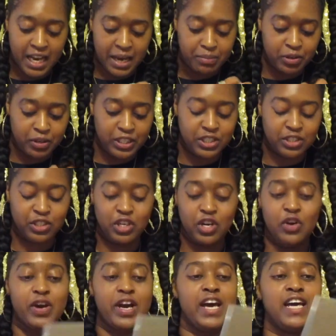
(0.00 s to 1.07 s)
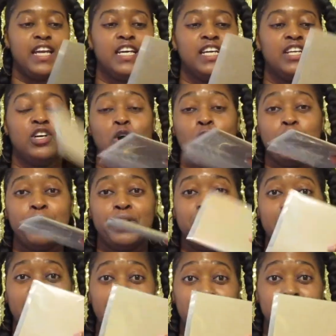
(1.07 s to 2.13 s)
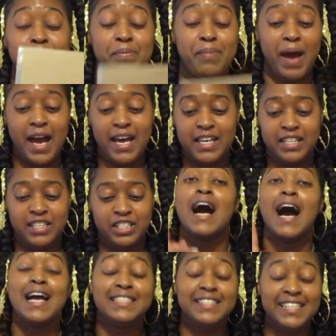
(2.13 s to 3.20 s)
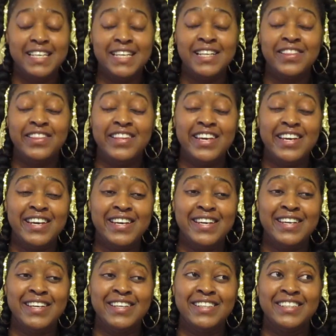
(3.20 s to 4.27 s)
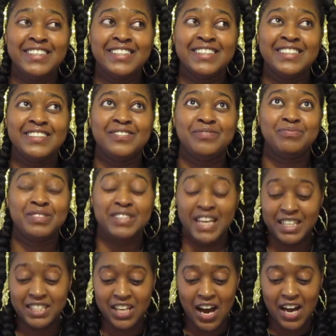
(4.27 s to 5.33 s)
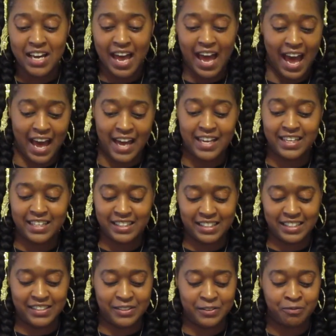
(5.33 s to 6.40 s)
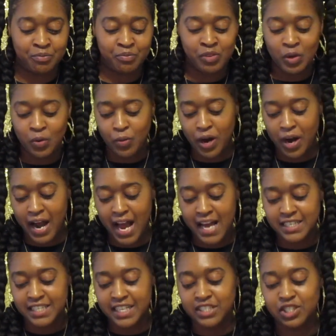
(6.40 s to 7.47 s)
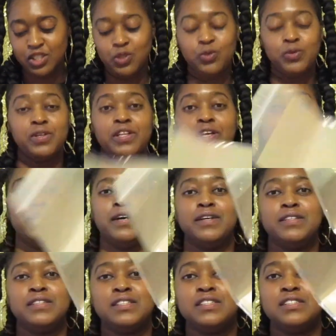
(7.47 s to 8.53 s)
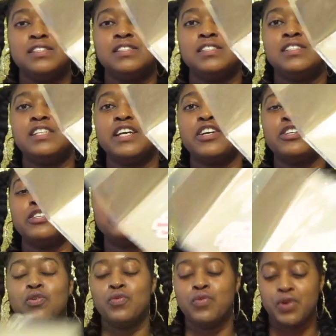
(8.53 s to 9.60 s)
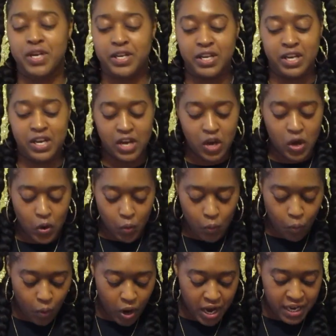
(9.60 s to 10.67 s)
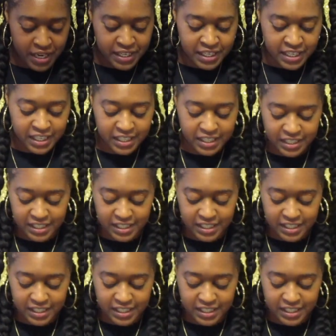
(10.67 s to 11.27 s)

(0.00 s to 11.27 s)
and I'm going to go ahead and open up the package. I did the TikTok hack where I did two of the stickers on one,